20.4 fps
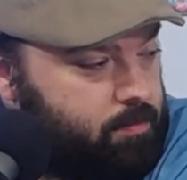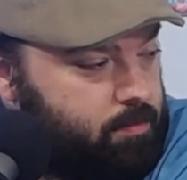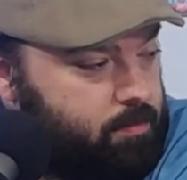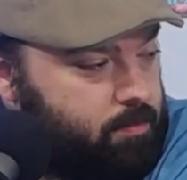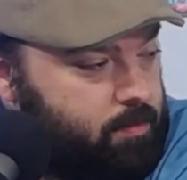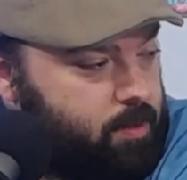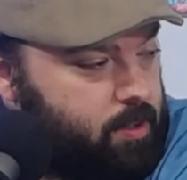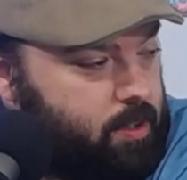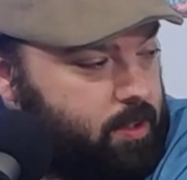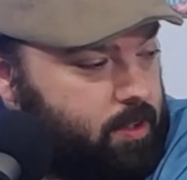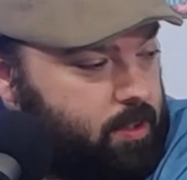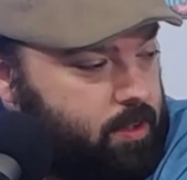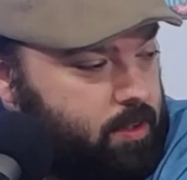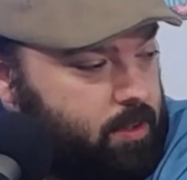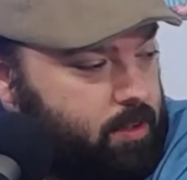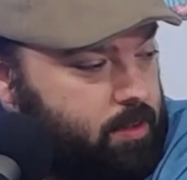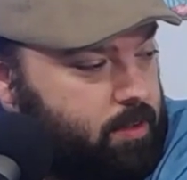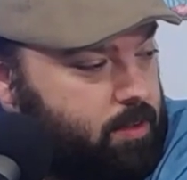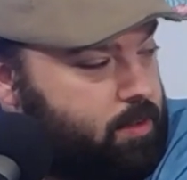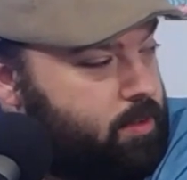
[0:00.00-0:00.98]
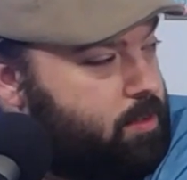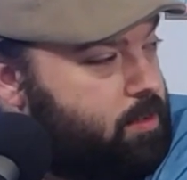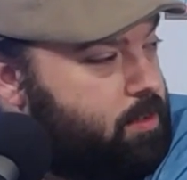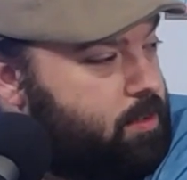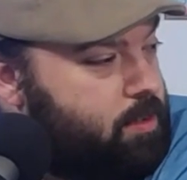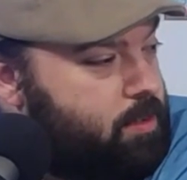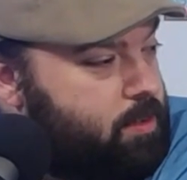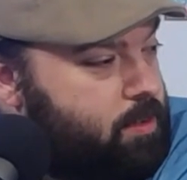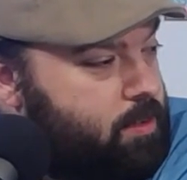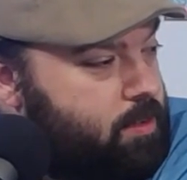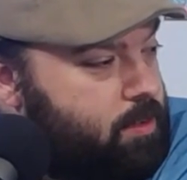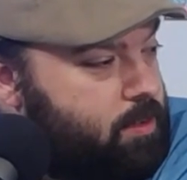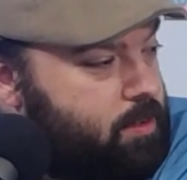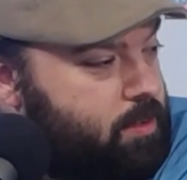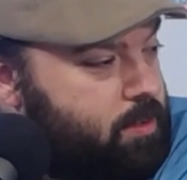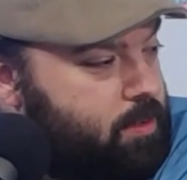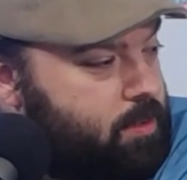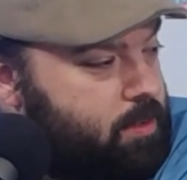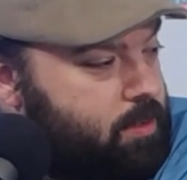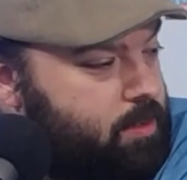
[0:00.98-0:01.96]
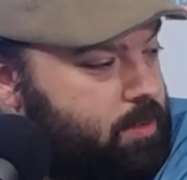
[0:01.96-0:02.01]

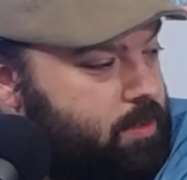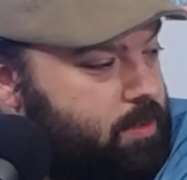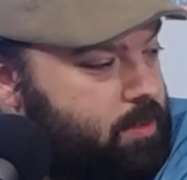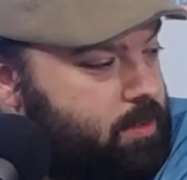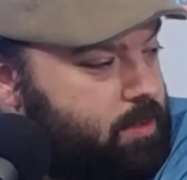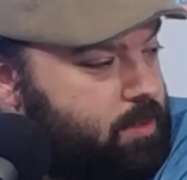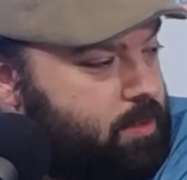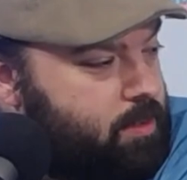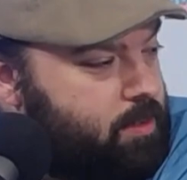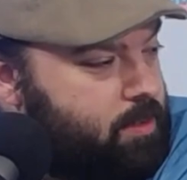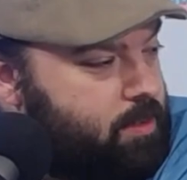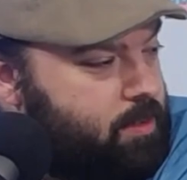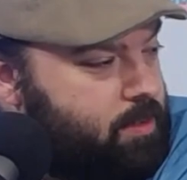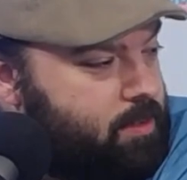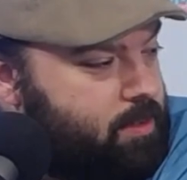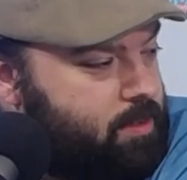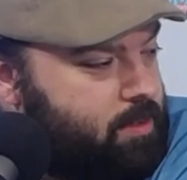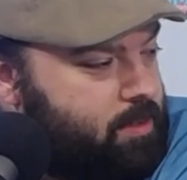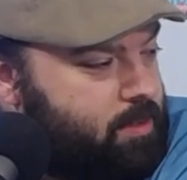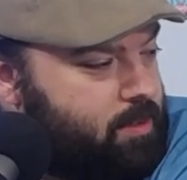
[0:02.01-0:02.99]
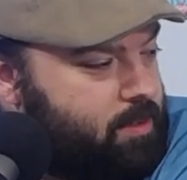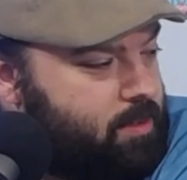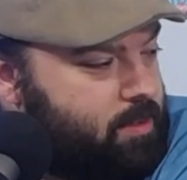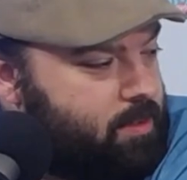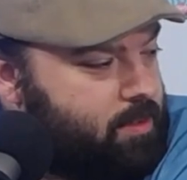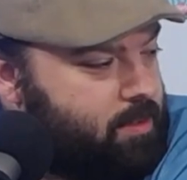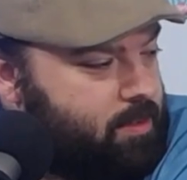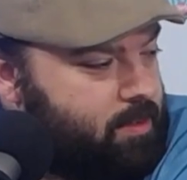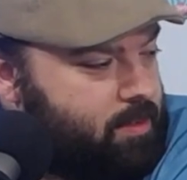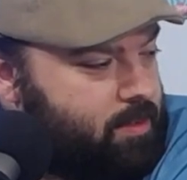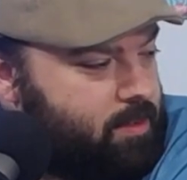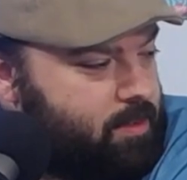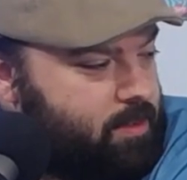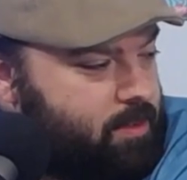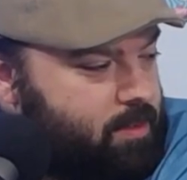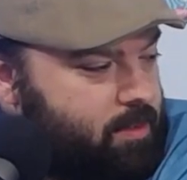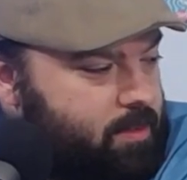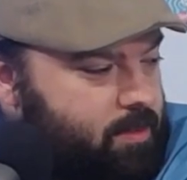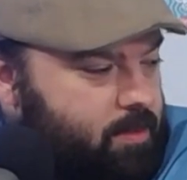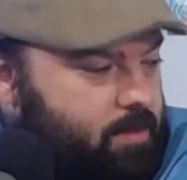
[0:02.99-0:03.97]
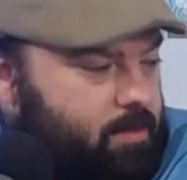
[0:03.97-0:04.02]

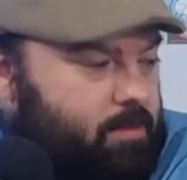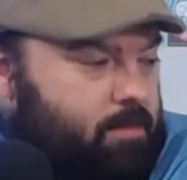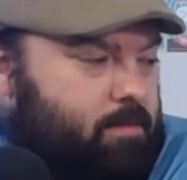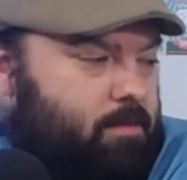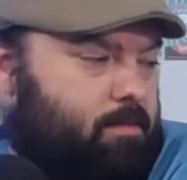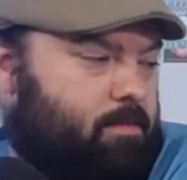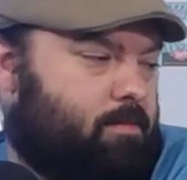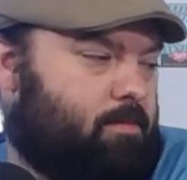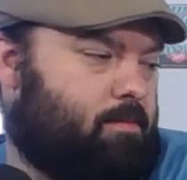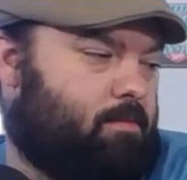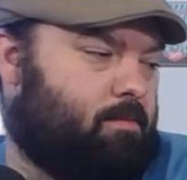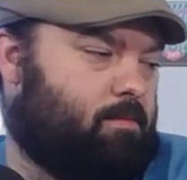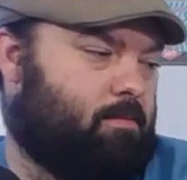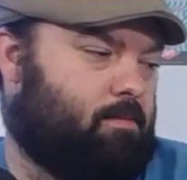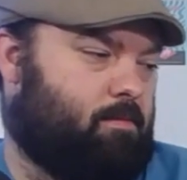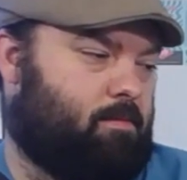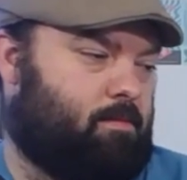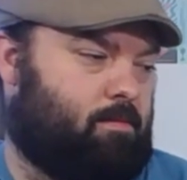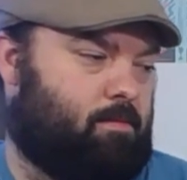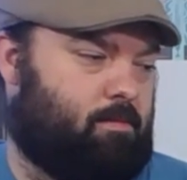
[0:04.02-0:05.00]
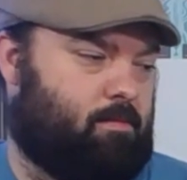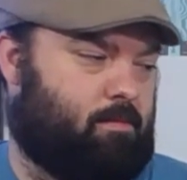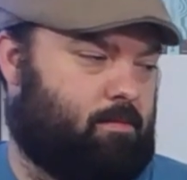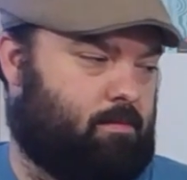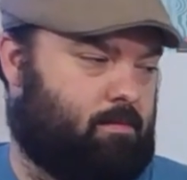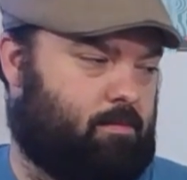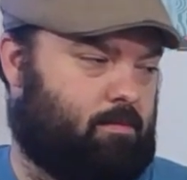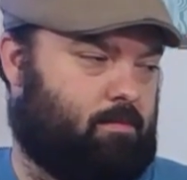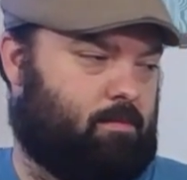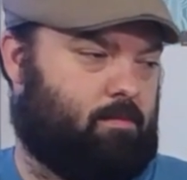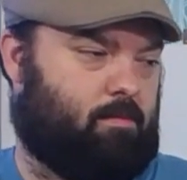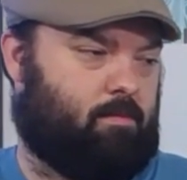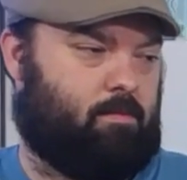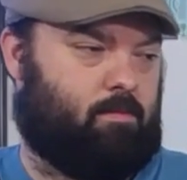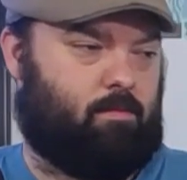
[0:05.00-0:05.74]
The person shown says nothing.